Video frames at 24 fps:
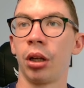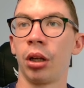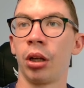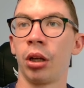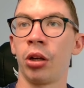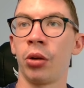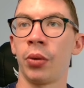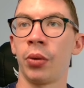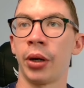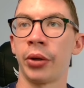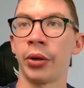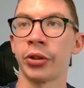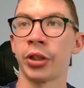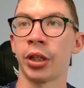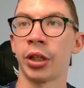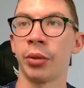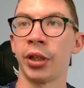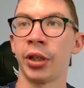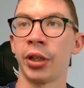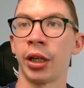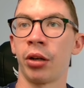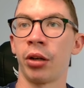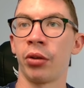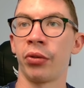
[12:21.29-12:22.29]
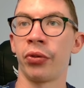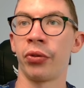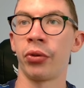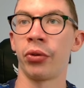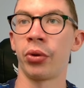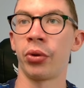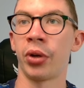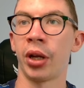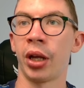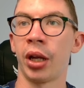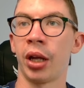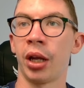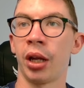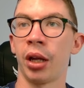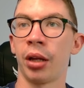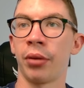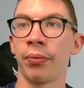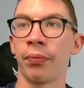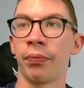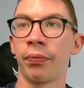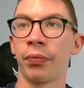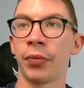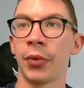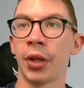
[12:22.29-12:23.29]
Who else can we go for here?
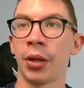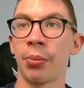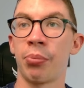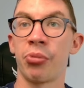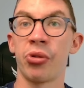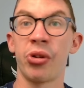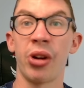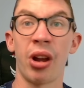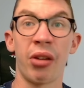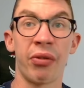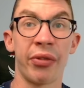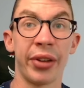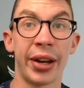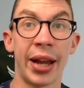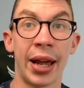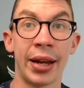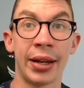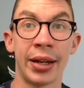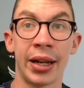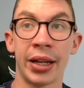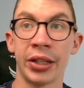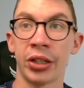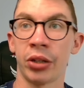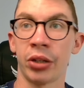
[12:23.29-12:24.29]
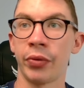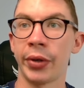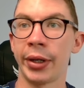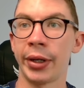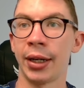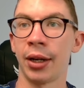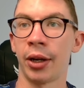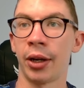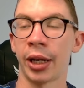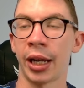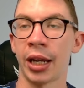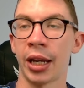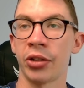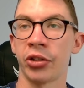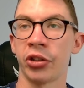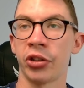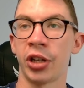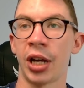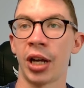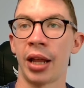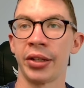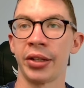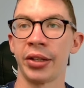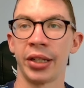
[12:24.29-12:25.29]
Bruno Fernandes, I really like his
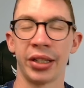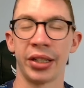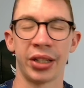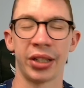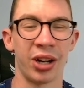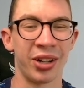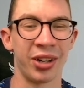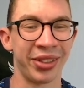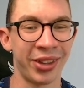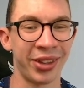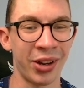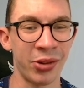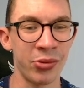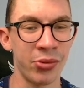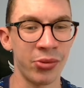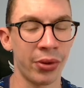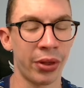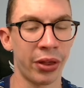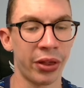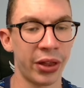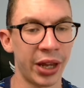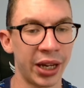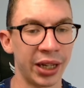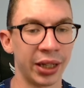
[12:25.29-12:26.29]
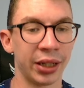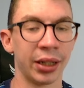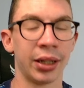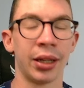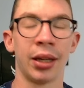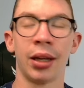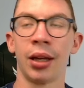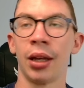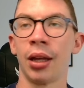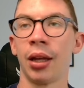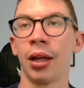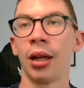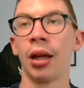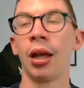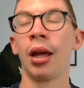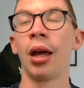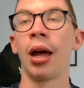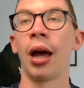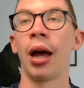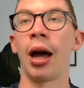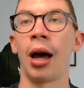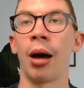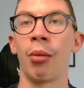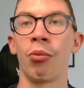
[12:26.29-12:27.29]
chances. I don't think
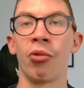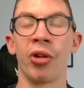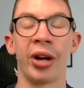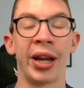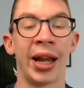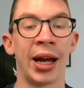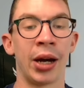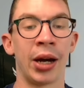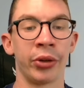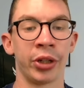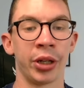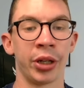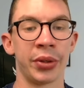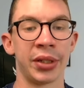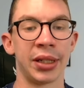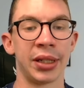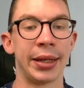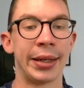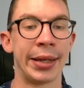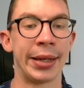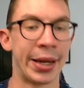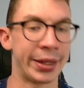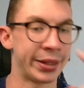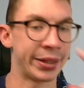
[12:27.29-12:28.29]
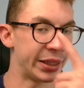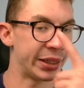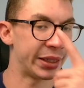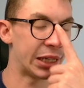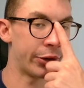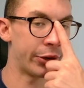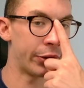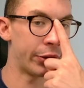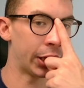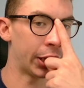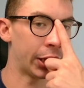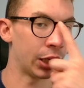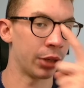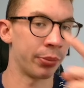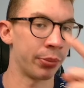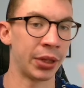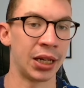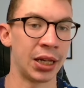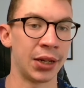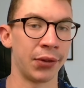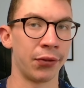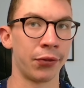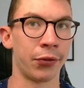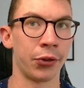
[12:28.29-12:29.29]
Ronaldo is necessarily going to
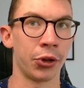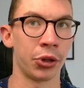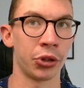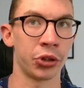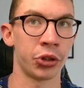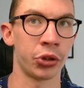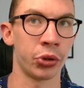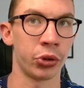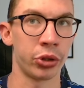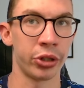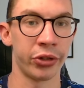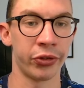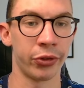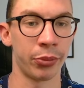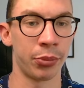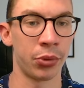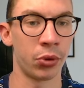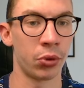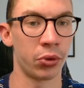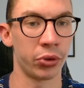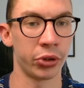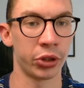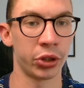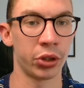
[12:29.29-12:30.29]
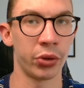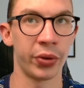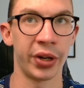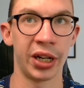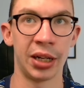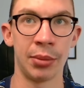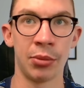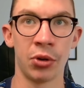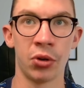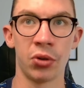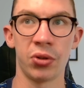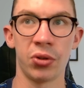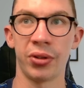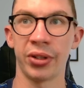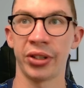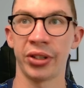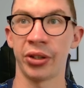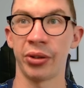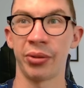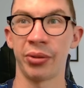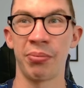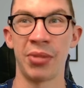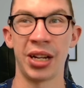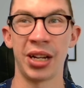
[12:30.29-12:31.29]
be first choice for Portugal anymore. So
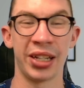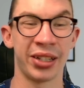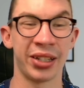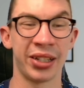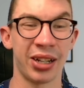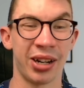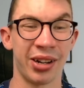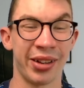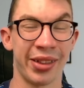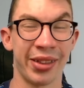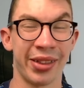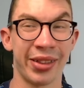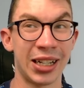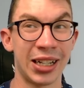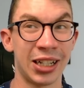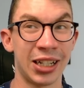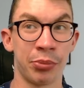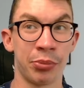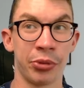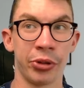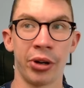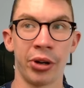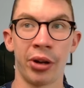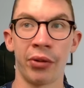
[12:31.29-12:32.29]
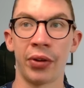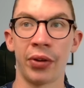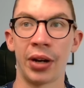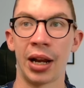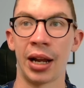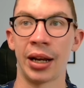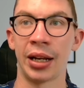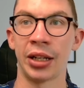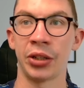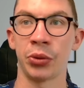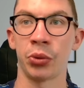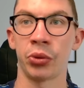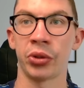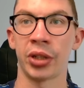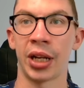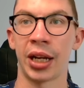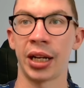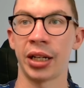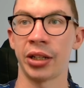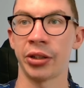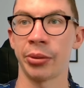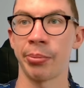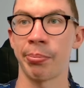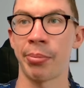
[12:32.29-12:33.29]
it means I think Bruno Fernandes will
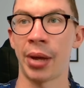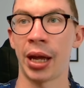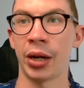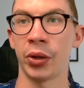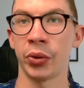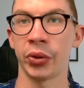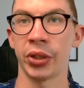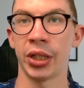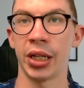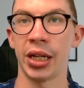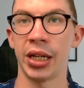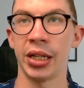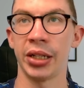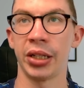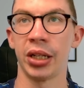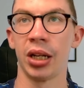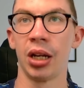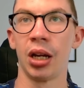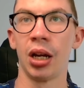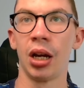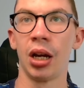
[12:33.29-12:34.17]
take some penalties.